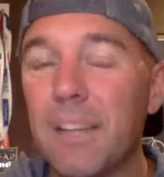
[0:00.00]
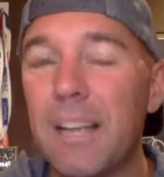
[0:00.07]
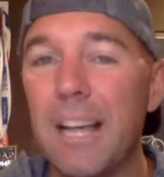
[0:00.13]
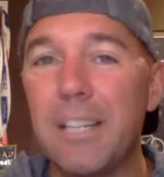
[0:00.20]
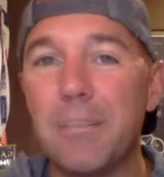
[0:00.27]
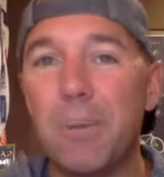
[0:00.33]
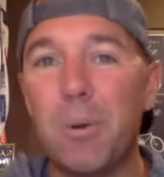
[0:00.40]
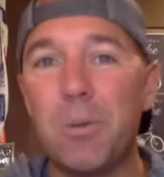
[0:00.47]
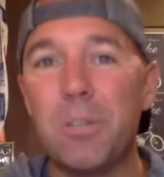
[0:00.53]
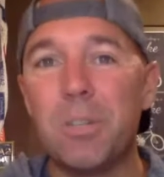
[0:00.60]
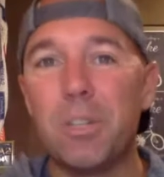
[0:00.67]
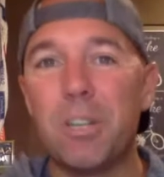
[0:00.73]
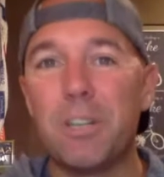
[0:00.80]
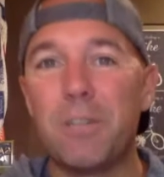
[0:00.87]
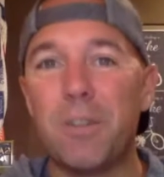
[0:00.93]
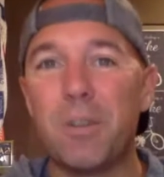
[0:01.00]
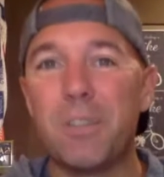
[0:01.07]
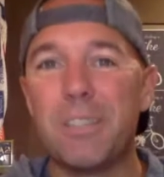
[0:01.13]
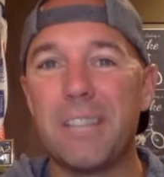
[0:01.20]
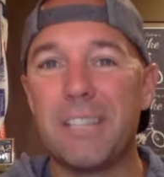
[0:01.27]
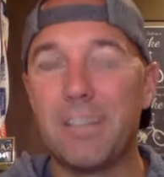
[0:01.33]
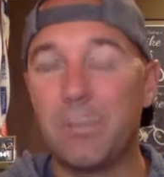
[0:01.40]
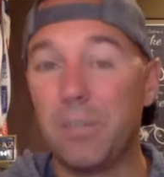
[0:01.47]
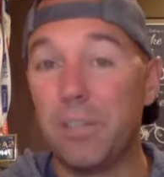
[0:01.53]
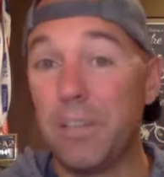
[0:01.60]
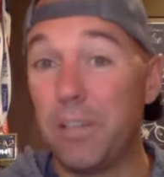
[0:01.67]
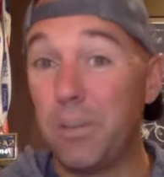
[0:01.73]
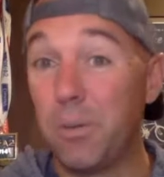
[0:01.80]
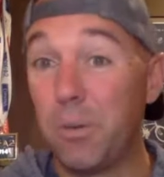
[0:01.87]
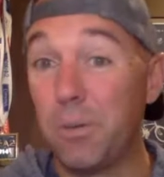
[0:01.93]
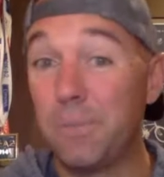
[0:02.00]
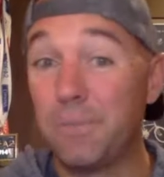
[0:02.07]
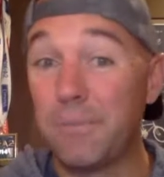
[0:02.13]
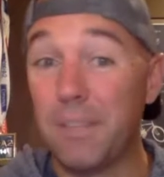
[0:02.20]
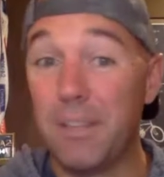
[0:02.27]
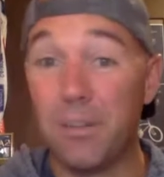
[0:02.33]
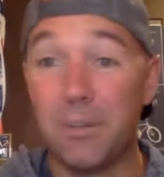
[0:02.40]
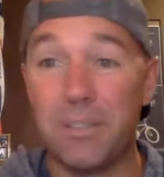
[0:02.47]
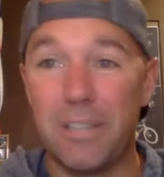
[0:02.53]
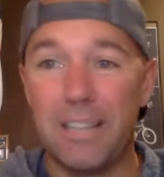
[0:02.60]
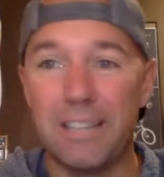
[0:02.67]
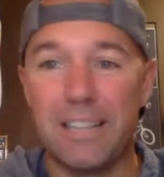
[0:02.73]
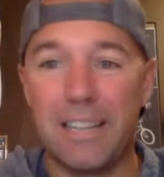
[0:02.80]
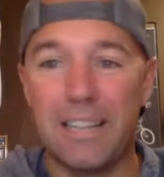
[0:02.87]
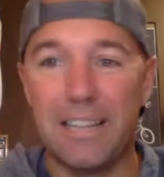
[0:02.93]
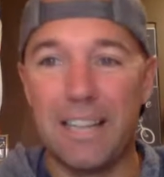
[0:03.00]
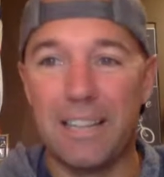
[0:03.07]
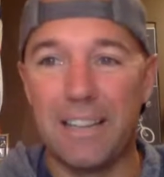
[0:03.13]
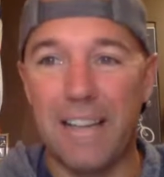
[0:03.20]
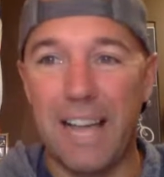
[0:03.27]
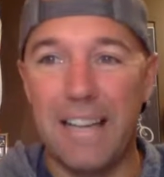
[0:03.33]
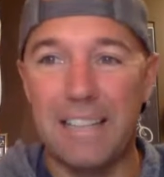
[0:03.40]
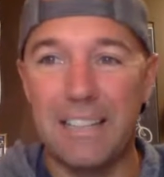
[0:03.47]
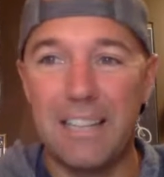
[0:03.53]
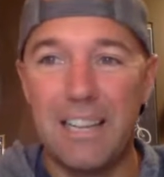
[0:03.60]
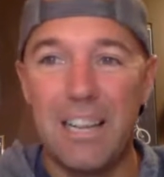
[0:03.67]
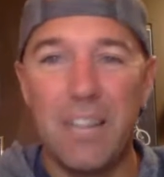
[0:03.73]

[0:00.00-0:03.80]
as opposed to looking for those things that really endure, and those things that last,